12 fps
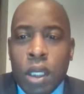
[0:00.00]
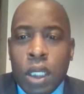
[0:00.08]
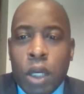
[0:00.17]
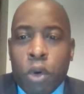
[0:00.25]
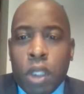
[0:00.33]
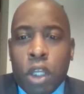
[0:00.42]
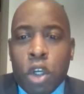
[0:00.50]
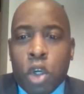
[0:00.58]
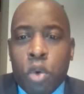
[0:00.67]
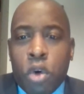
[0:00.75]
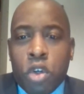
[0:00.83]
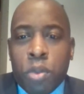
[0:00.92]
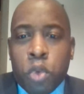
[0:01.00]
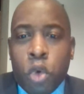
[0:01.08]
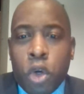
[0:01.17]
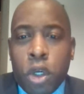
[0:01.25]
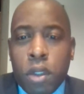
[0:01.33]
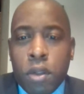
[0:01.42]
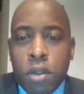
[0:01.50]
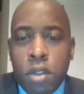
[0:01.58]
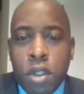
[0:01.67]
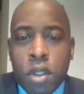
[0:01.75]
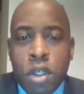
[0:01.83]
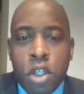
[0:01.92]
And I would later go on deploy
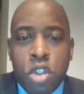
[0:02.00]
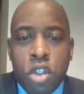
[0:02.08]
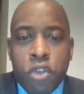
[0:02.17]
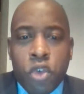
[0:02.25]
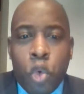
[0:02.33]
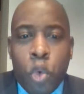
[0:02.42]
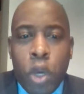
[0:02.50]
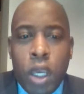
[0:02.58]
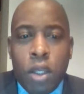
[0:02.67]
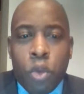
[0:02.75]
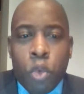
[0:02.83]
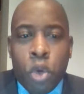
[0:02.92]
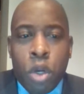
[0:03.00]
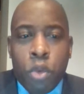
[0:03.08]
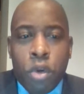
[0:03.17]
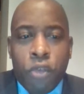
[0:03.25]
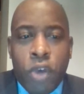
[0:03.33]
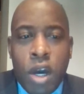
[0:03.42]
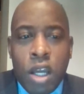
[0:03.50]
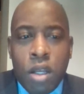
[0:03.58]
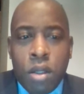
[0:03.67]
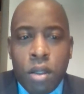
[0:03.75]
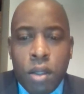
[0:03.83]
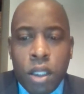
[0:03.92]
to the country of Kuwait, where I would
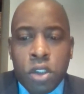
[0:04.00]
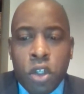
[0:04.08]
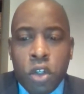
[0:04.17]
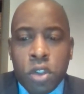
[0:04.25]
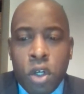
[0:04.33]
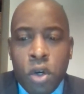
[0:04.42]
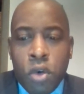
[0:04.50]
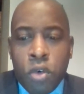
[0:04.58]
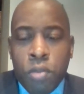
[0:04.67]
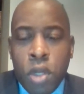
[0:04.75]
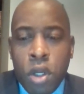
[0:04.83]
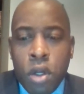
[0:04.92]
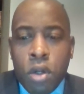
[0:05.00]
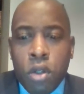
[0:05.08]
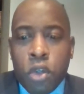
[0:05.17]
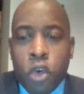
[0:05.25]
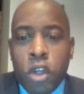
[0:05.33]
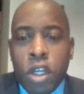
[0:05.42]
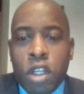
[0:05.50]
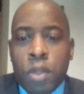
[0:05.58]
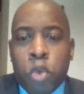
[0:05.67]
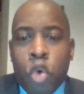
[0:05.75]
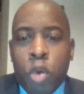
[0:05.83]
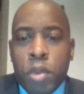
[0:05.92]
find a church home during that
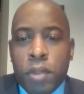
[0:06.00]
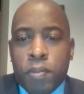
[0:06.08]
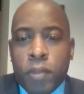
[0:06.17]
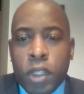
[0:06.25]
deployment.